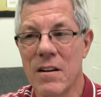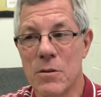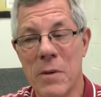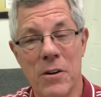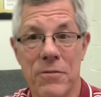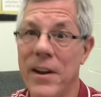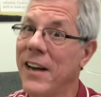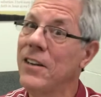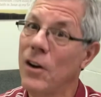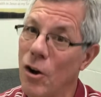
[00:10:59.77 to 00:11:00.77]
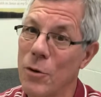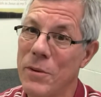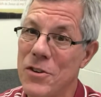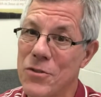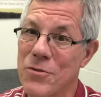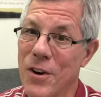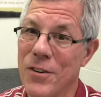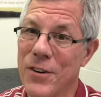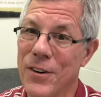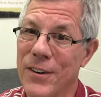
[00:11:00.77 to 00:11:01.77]
As a matter of fact, it ought to be
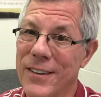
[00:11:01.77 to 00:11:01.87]
stronger